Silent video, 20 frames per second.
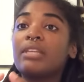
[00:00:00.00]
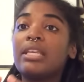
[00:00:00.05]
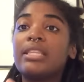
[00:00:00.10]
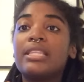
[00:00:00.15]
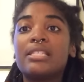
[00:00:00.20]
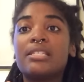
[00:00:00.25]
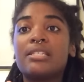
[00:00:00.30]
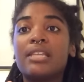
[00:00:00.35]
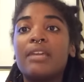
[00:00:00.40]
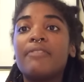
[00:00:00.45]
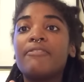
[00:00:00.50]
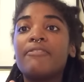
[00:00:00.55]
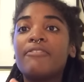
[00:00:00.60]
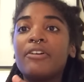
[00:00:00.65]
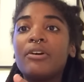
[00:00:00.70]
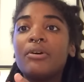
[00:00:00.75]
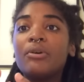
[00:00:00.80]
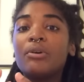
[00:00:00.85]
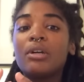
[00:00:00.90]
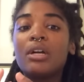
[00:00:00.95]
the Skin
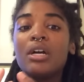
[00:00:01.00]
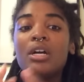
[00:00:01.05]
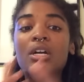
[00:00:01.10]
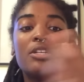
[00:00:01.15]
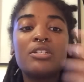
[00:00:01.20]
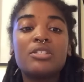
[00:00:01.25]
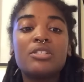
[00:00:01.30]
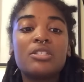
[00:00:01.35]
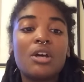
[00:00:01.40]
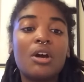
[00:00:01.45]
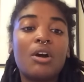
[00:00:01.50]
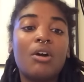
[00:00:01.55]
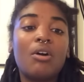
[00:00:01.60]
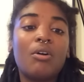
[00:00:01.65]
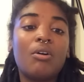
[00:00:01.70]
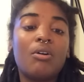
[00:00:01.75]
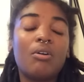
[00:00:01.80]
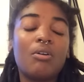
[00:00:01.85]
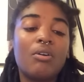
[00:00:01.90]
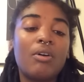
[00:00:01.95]
Folk.
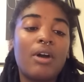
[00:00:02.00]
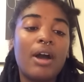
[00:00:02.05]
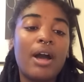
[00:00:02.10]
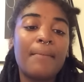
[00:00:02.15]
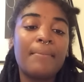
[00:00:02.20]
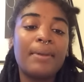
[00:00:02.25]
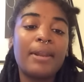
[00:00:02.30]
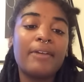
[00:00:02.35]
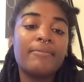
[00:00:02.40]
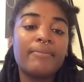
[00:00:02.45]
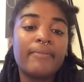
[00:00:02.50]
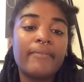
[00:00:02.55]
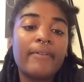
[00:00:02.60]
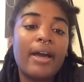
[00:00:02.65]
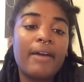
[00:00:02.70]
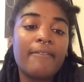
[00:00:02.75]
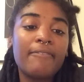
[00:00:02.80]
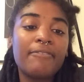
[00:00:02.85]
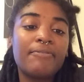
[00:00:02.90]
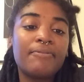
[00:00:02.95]
So, but I've,
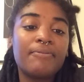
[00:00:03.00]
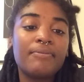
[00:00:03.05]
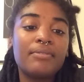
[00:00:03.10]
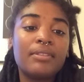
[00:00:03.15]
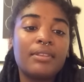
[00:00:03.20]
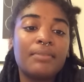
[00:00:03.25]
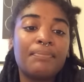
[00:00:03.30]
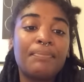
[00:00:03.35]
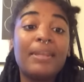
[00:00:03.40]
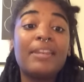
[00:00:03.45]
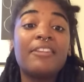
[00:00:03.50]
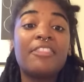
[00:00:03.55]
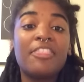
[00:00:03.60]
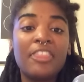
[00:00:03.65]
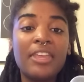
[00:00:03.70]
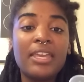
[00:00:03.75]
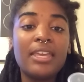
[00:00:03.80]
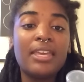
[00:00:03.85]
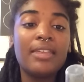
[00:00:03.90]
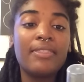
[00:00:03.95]
I've been
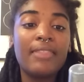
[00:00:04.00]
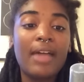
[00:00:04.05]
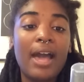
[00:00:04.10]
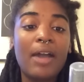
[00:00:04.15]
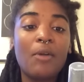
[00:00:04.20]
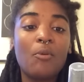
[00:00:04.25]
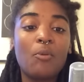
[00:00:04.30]
thinking that I